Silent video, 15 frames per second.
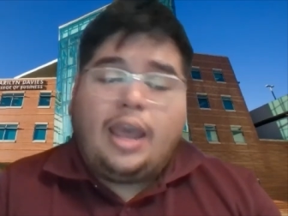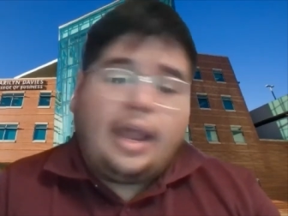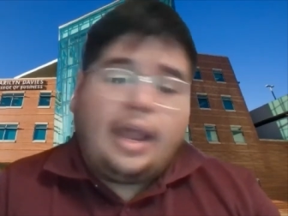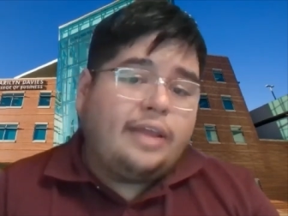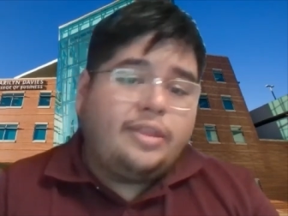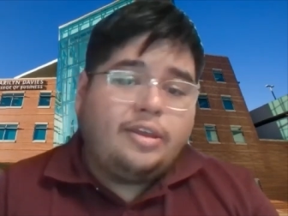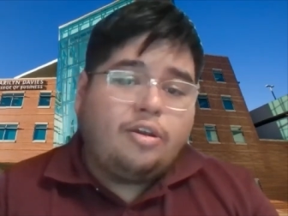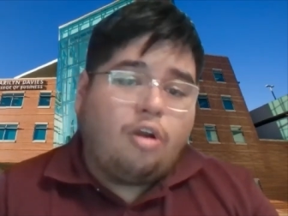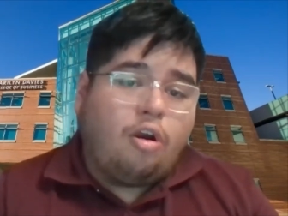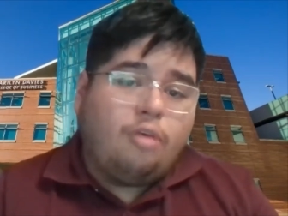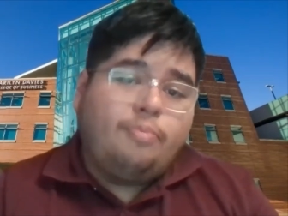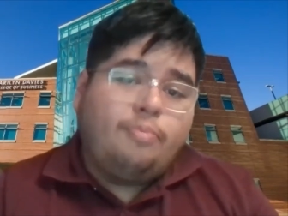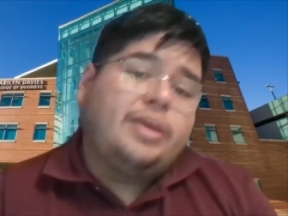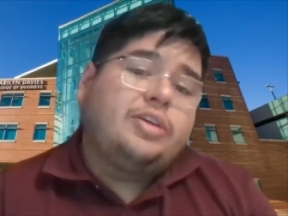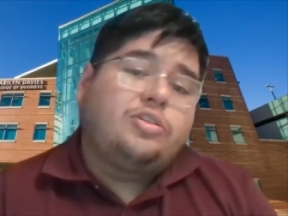I think our
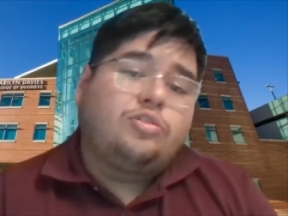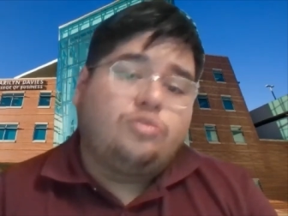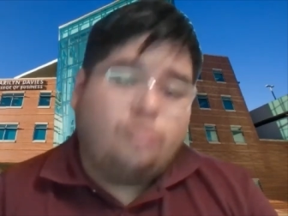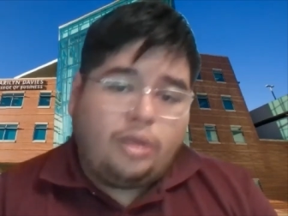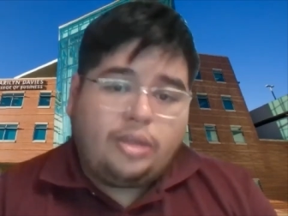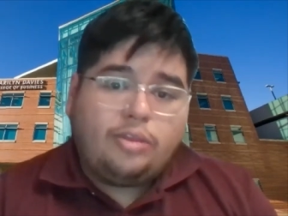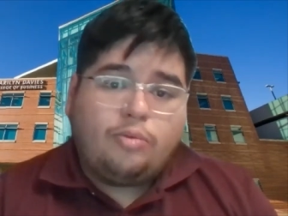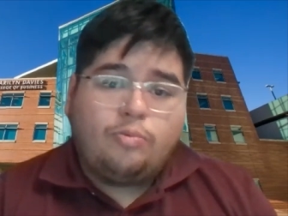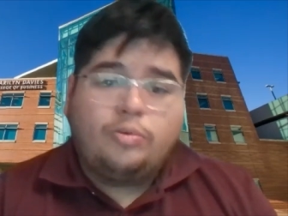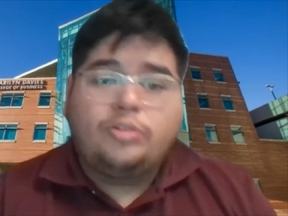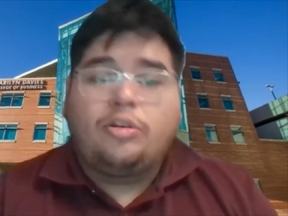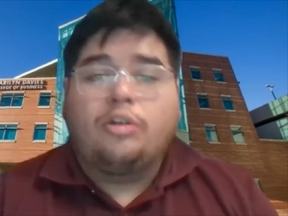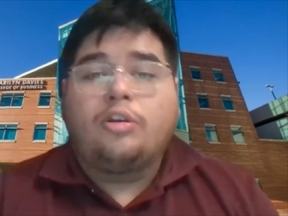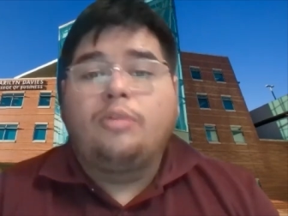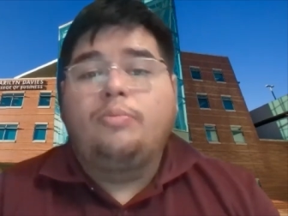biggest strength was
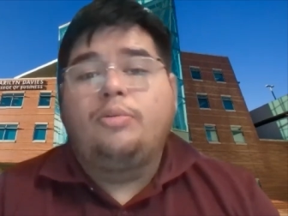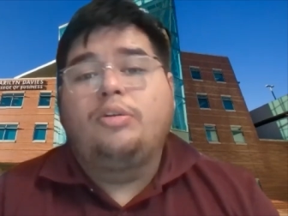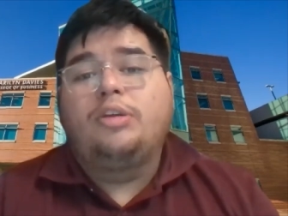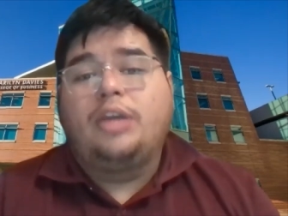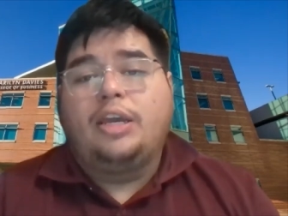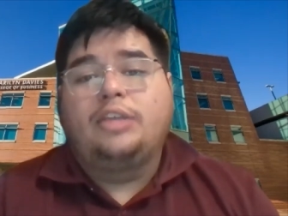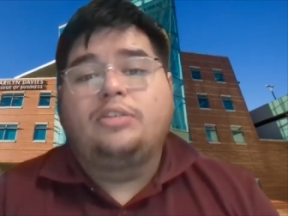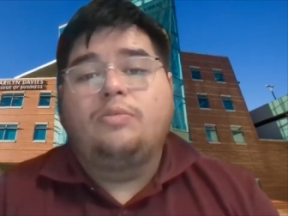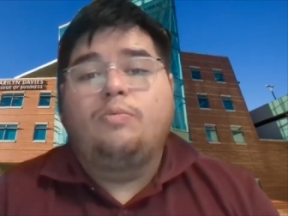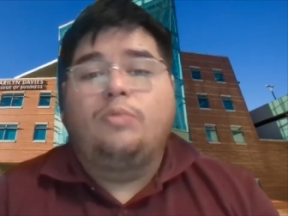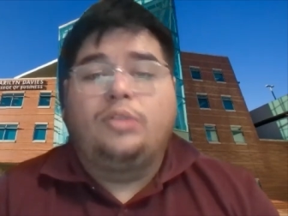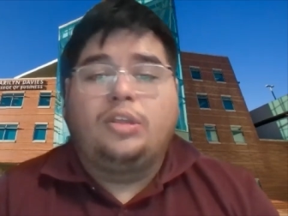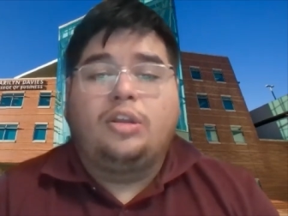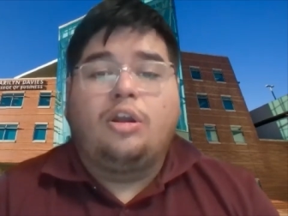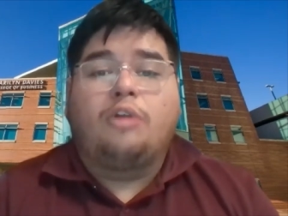our communication
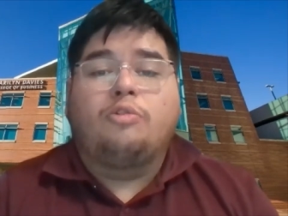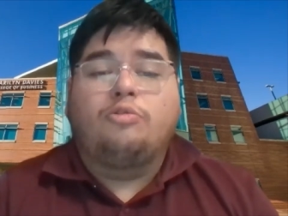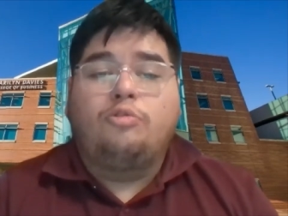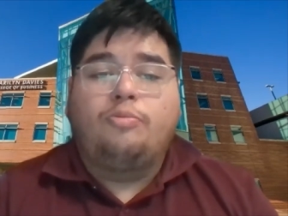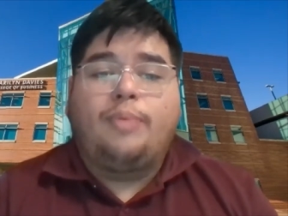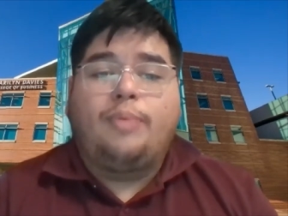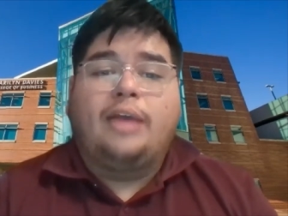within our group